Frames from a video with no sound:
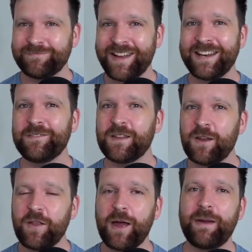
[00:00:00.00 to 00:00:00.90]
And even
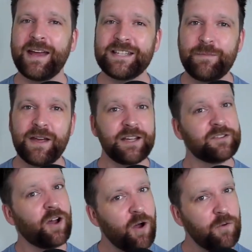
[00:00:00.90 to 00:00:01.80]
though that pandemic is
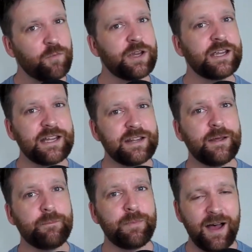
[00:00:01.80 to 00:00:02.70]
hopefully in
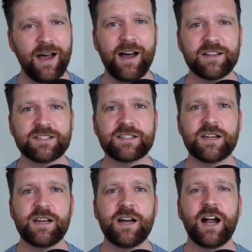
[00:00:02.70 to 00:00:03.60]
the past,
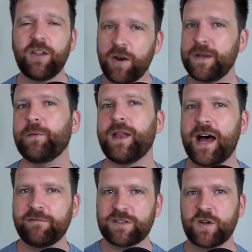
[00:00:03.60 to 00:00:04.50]
a lot of people
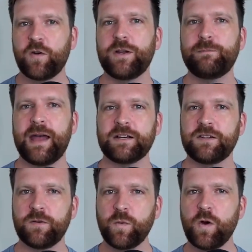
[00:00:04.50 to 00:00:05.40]
aren't returning back to
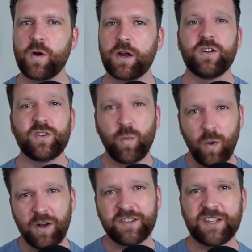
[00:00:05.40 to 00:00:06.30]
the work. So
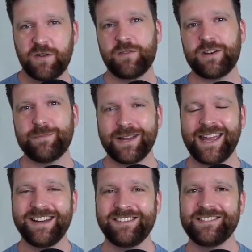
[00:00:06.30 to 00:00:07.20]
what security
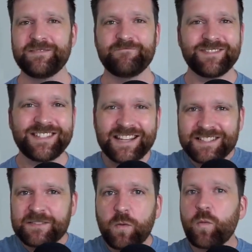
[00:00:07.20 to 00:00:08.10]
implications
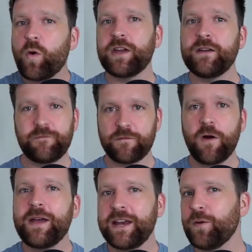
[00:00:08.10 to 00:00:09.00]
does working
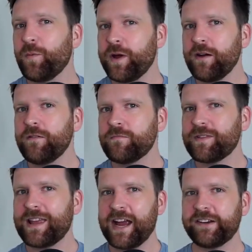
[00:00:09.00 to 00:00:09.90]
from anywhere
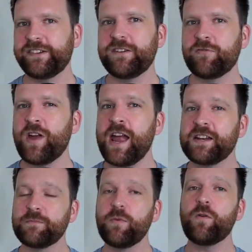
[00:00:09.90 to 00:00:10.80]
actually
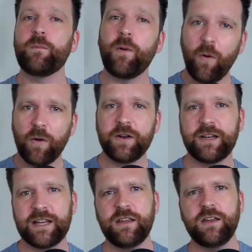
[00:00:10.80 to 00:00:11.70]
create? And more
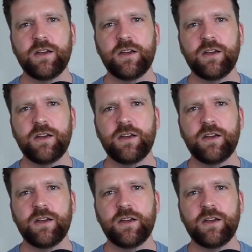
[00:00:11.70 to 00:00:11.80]
importantly,